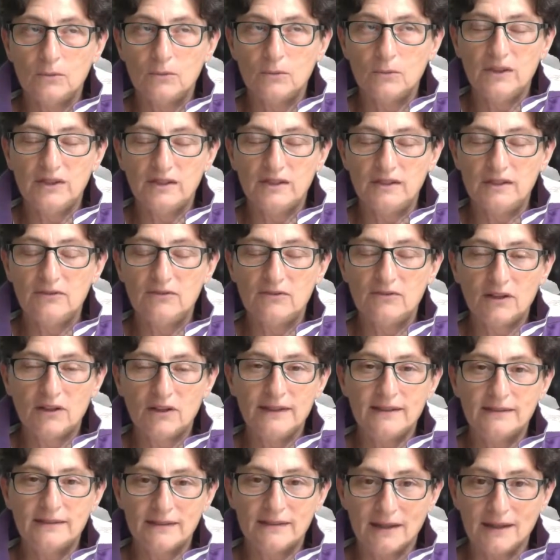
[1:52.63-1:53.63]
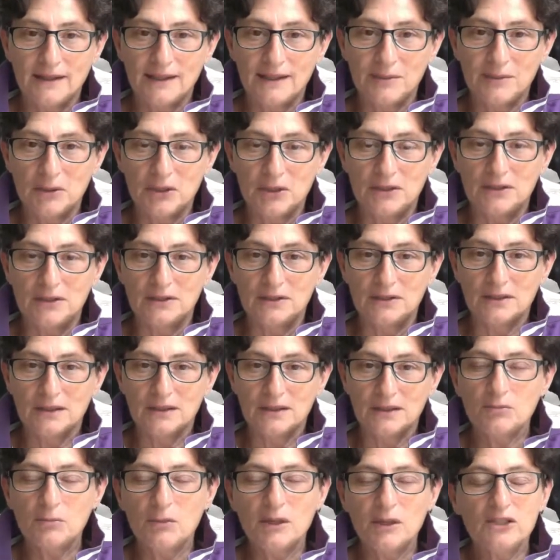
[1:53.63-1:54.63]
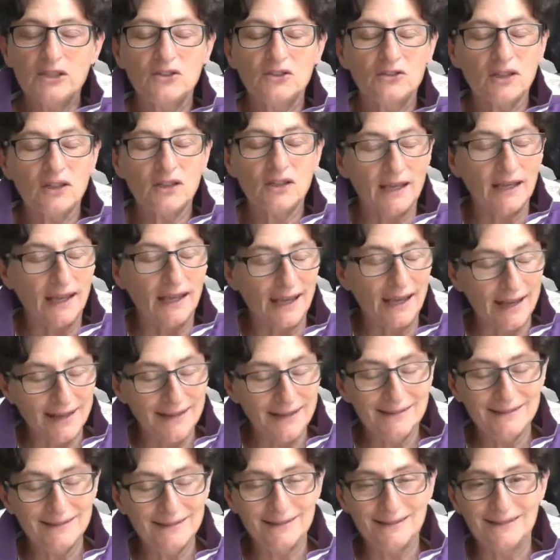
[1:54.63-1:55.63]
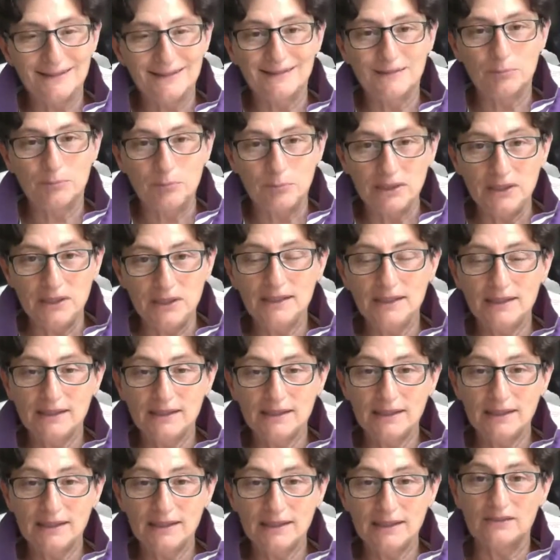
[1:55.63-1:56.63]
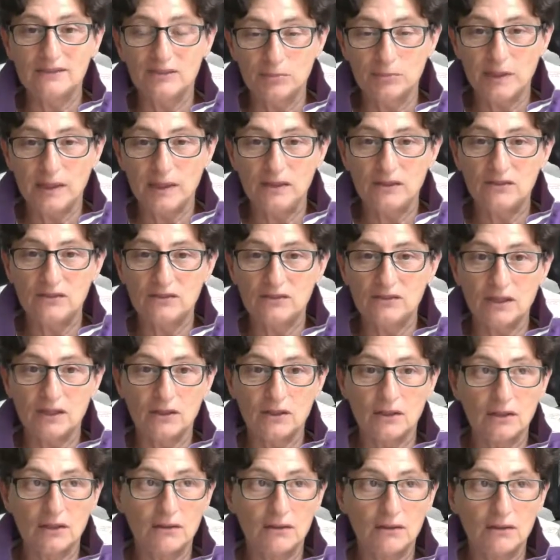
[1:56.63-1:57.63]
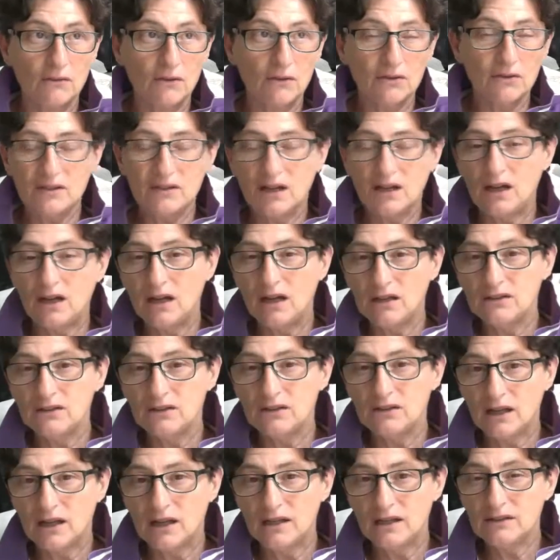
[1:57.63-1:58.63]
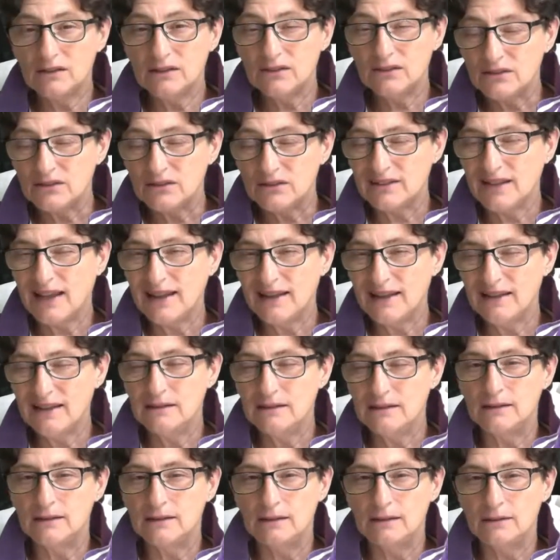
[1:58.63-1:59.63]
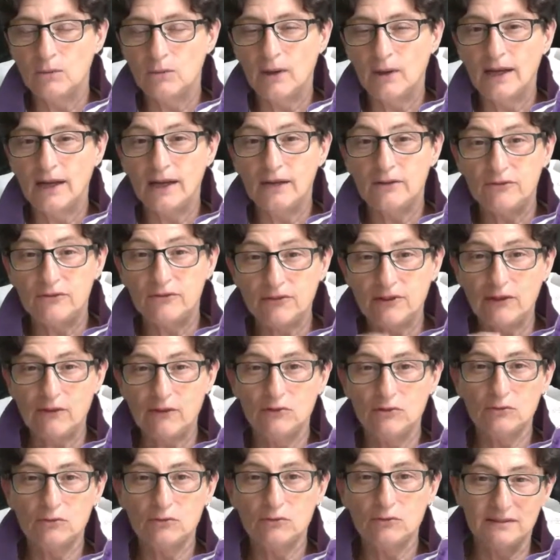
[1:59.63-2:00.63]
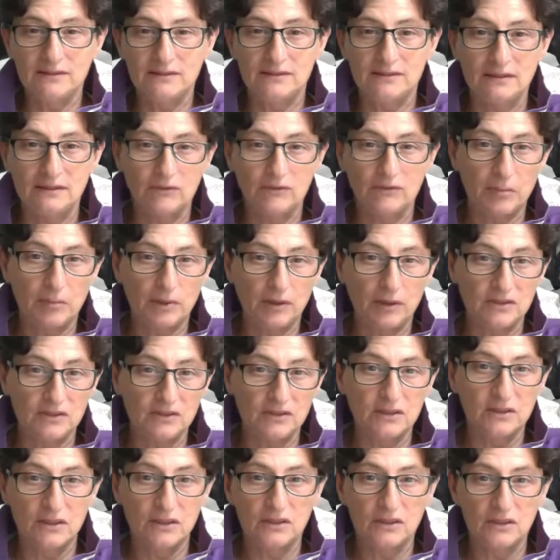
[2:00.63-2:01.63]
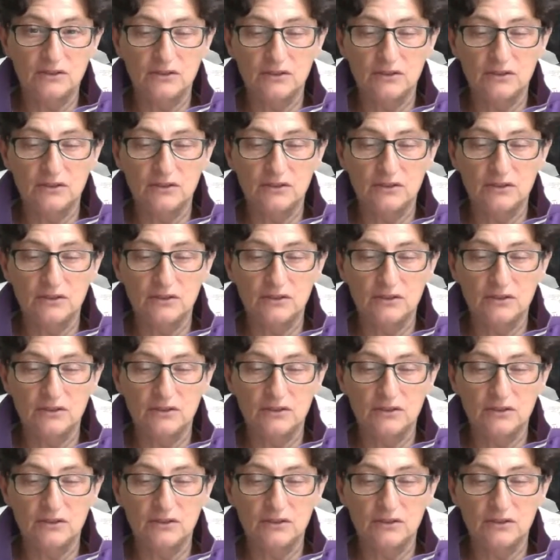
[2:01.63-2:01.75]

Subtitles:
with divine timing. As much as I hated being in that space and not understanding why I found myself in particular